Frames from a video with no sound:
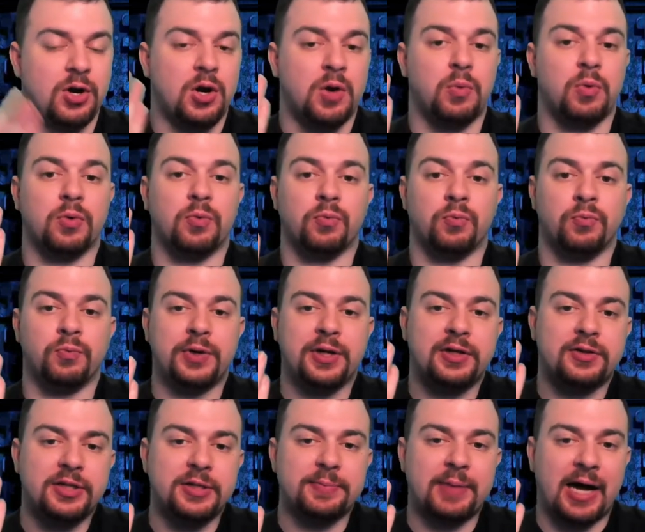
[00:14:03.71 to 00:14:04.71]
What
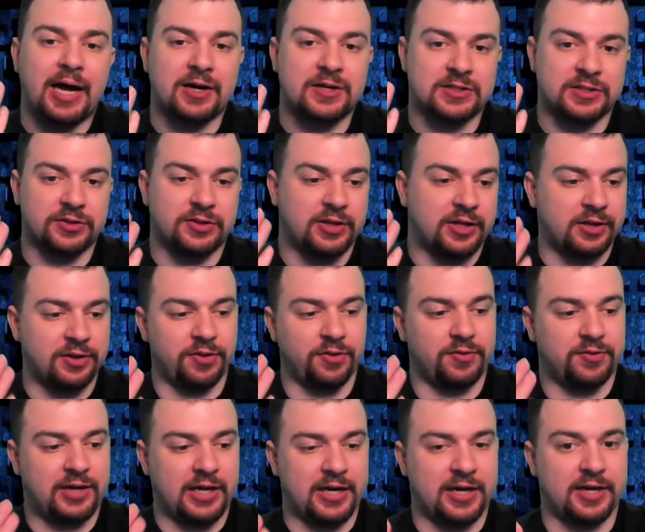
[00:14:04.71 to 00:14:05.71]
really matters at the end of the
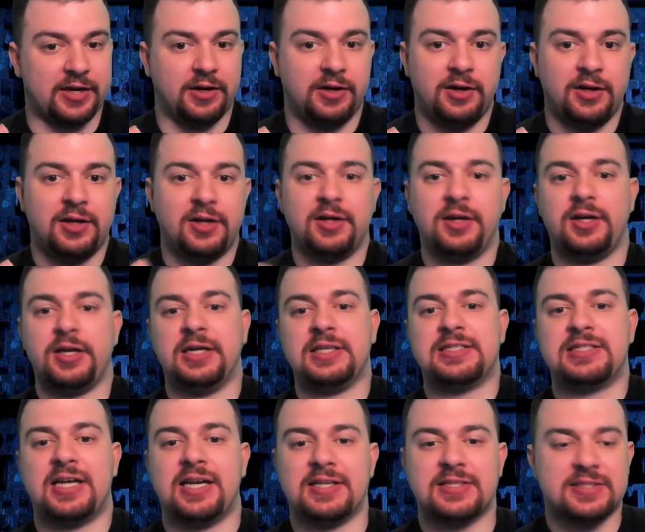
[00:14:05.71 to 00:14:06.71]
day is
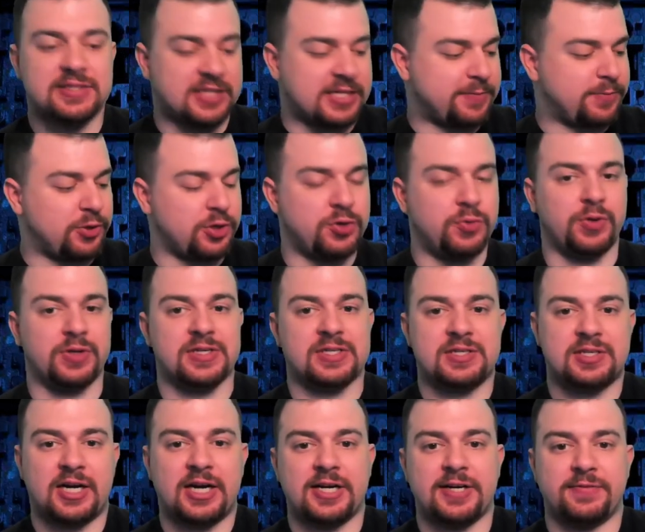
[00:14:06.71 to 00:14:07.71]
that CPU
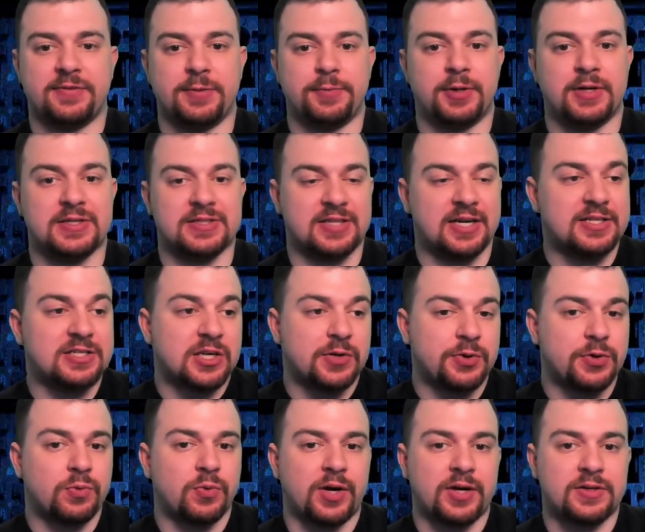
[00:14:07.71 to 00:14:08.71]
inside of it, because that's how
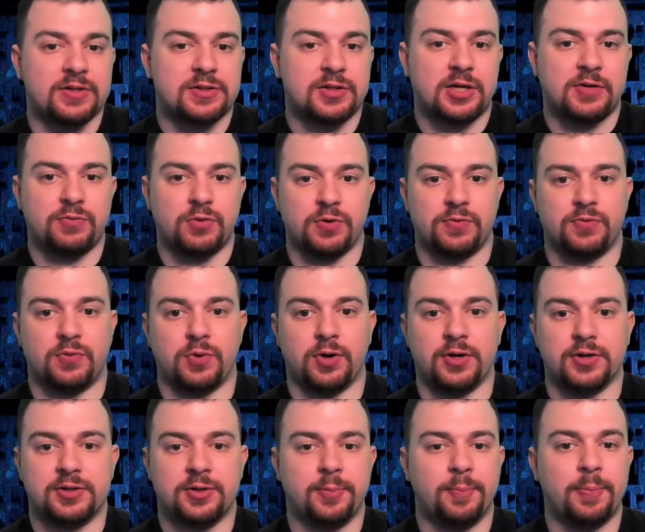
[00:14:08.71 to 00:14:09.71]
you write software for
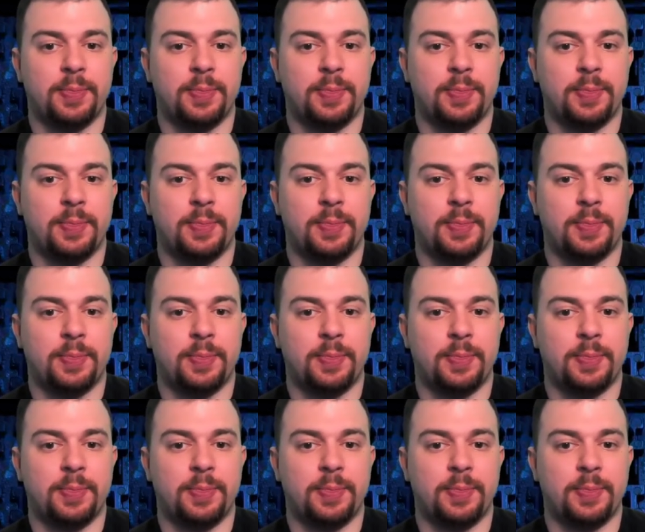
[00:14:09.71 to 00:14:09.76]
it.